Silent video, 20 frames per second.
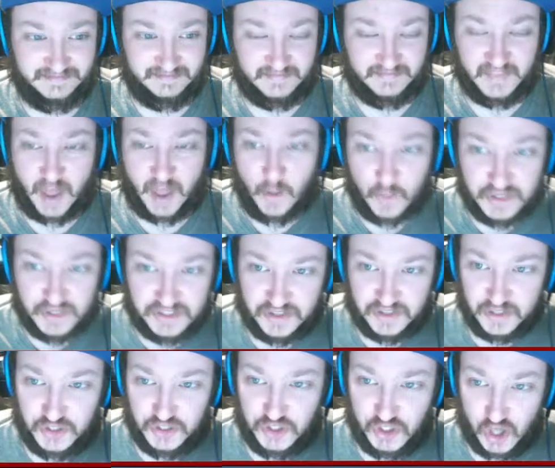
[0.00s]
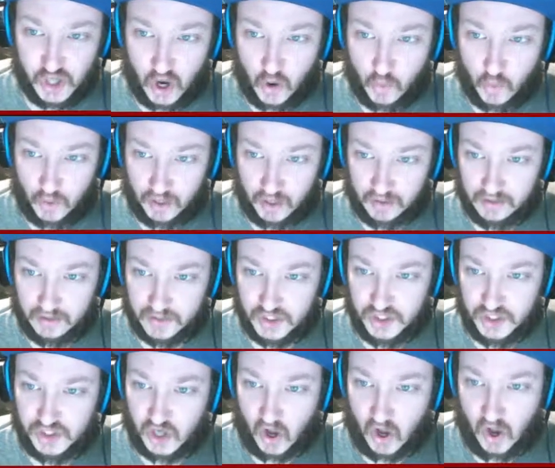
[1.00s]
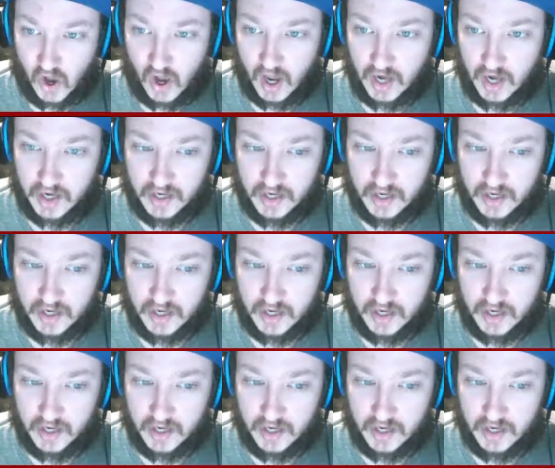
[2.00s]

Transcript: That was I the mean, joke, basically an egg Sean.